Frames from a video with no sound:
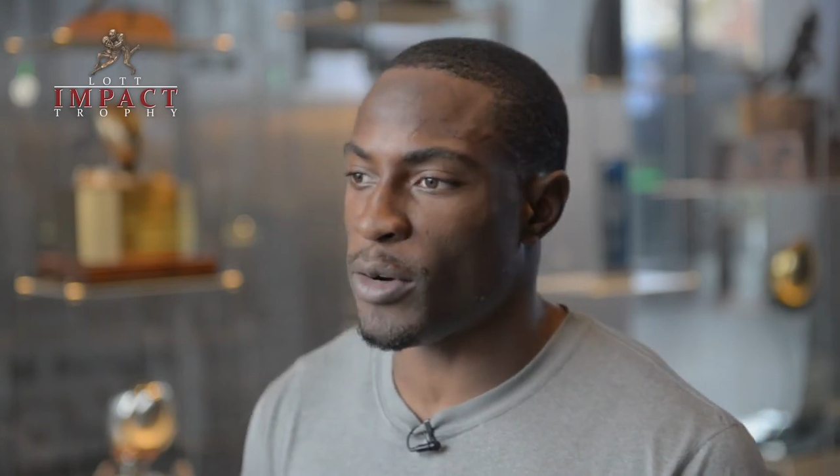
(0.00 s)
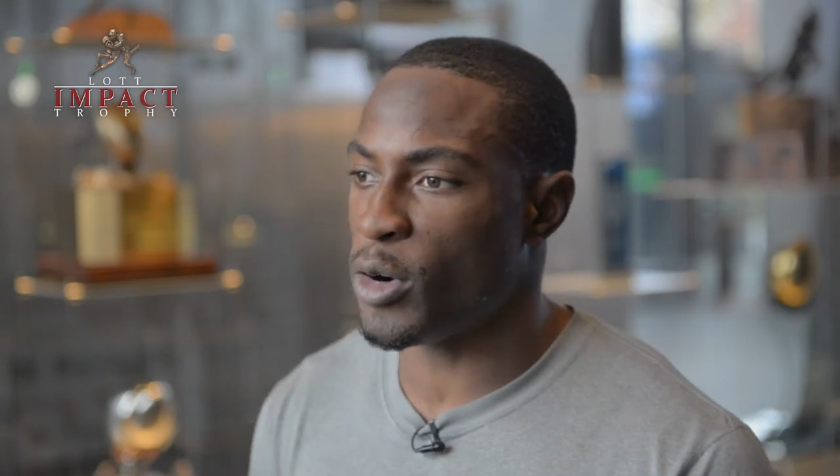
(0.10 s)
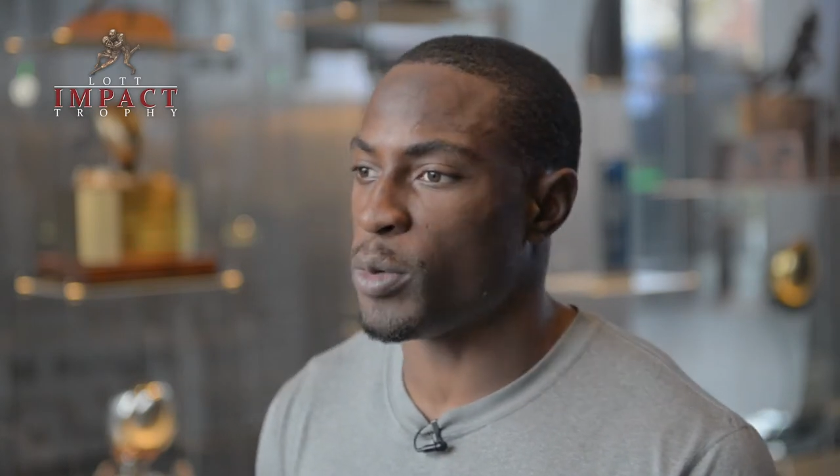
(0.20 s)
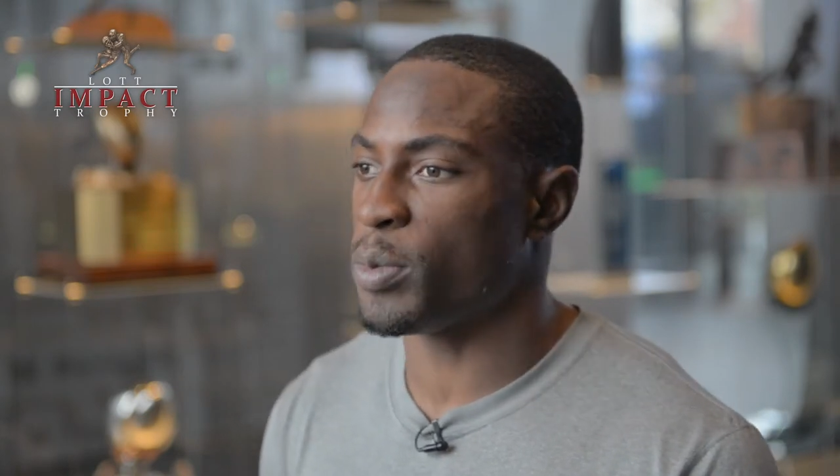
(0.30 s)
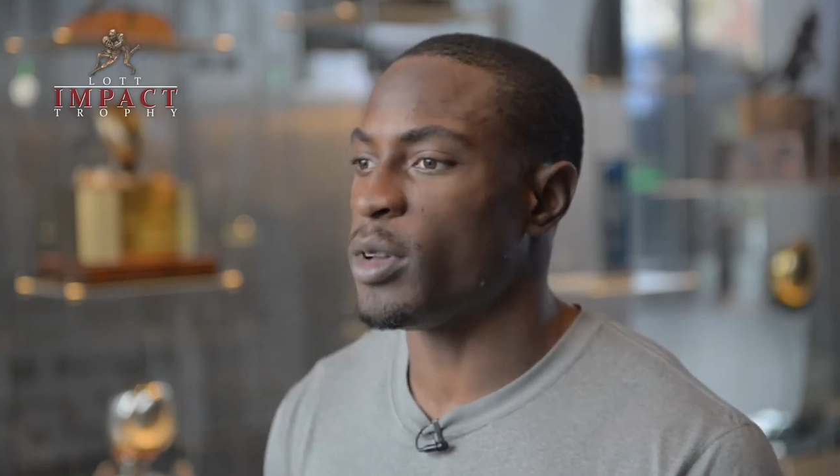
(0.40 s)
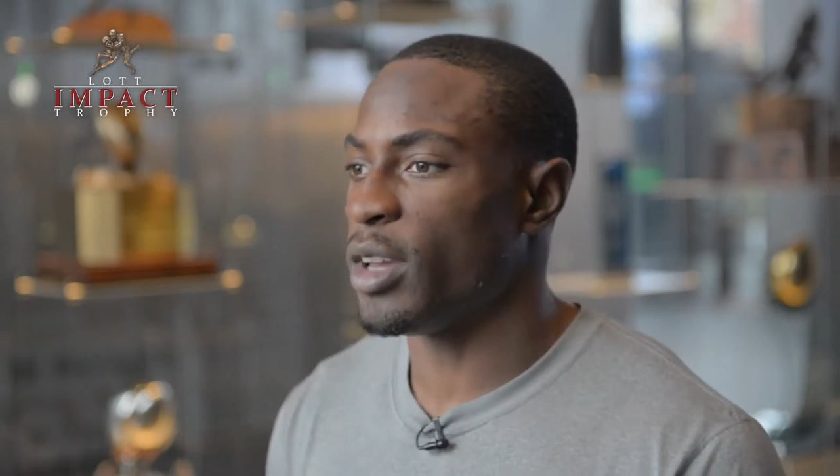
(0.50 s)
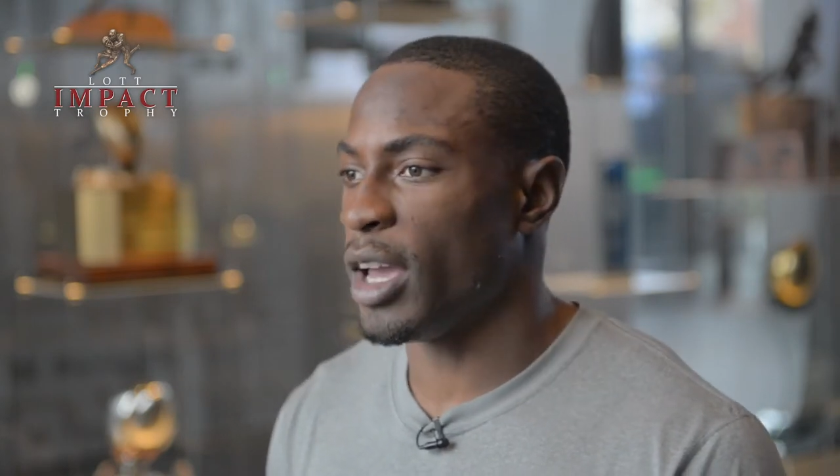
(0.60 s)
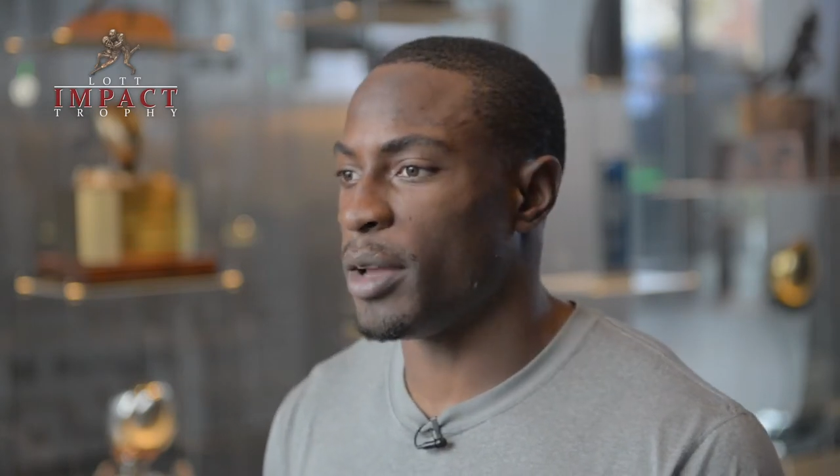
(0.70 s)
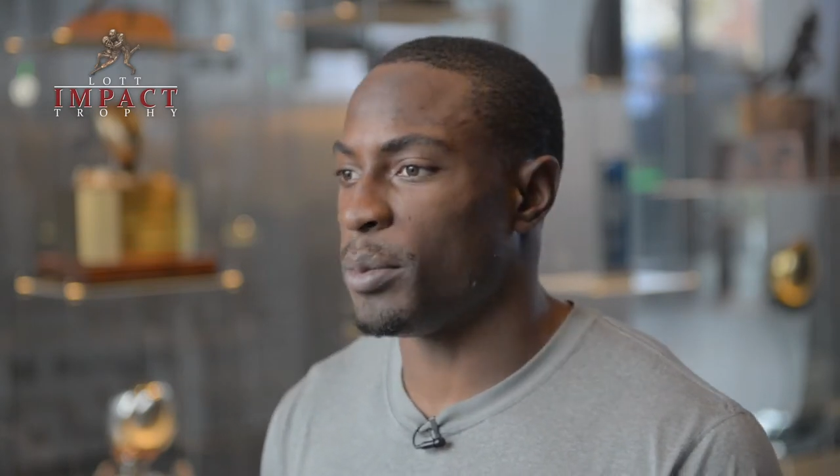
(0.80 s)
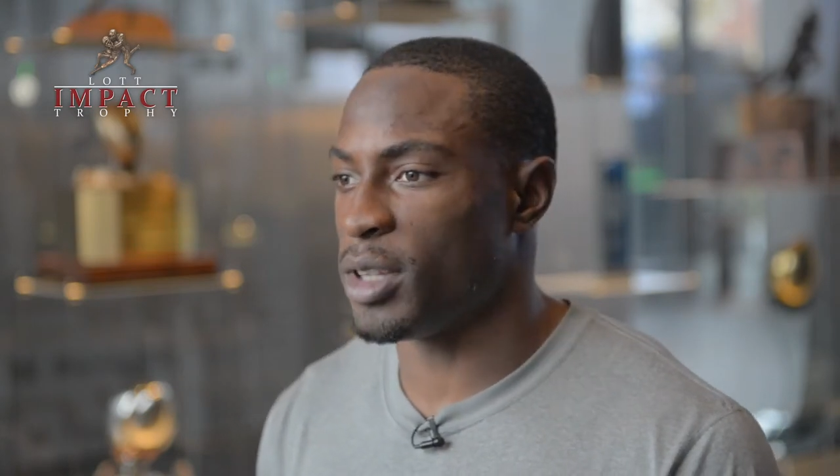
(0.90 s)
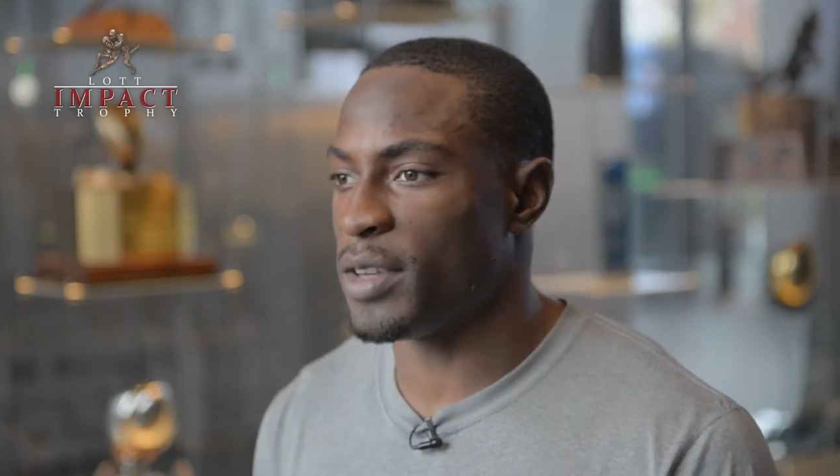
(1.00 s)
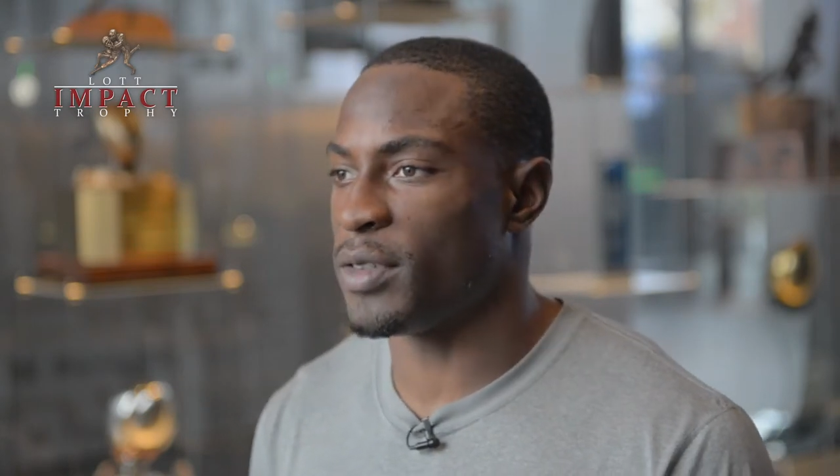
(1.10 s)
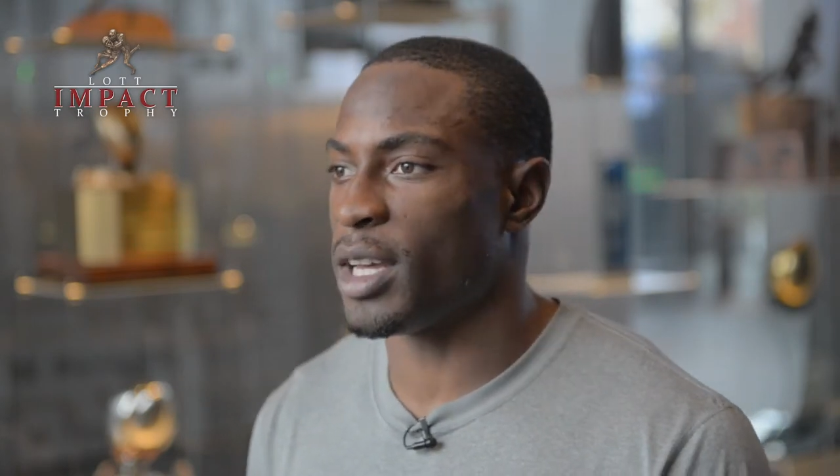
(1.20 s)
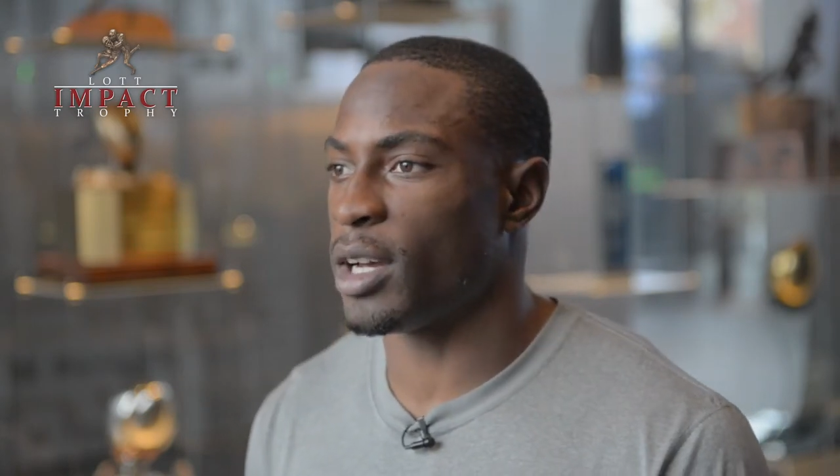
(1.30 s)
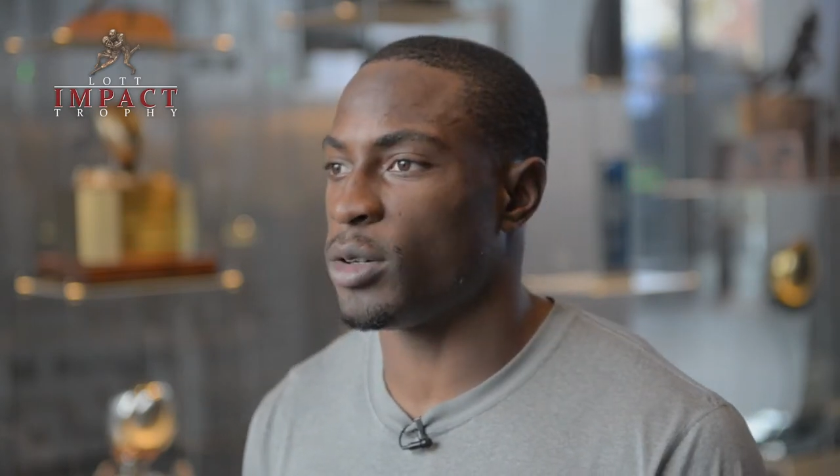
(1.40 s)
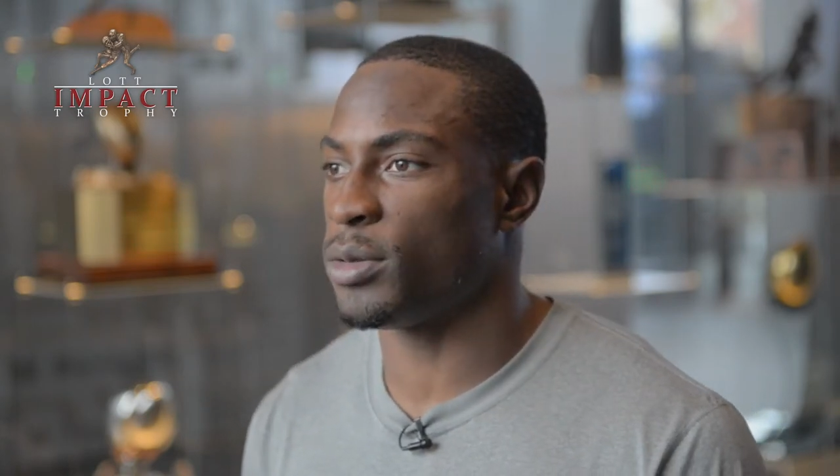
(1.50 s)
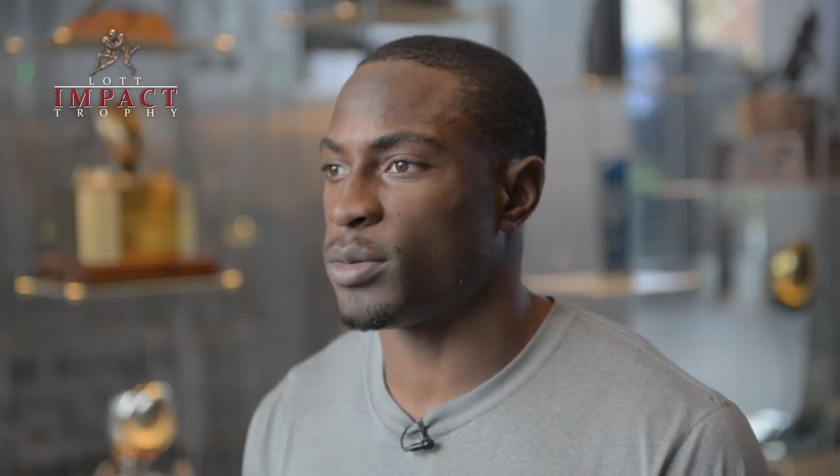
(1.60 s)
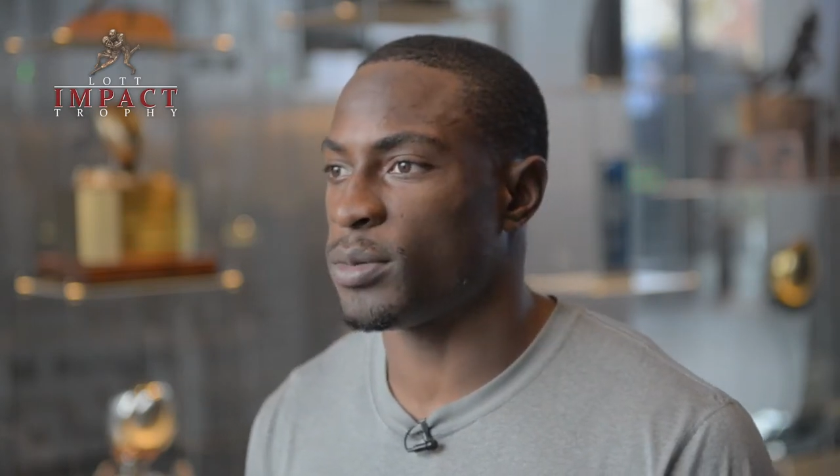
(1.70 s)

hope and believe in that hope.